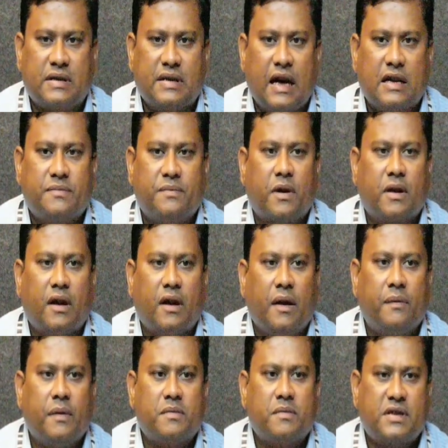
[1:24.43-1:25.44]
As for the
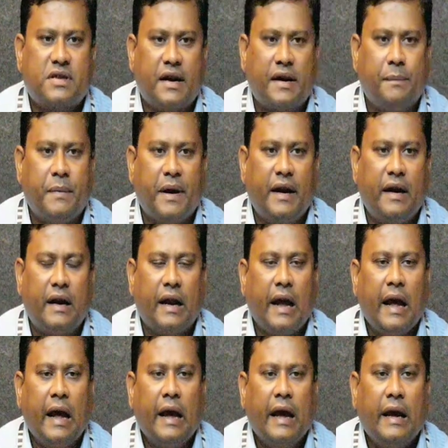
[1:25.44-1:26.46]
above statement,
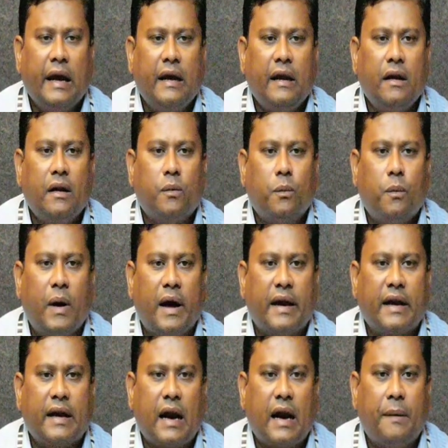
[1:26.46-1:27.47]
in
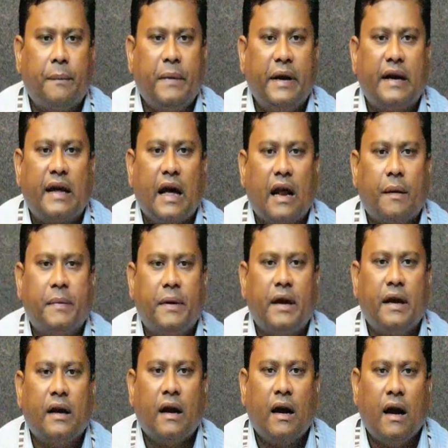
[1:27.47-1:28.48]
1 gram it can be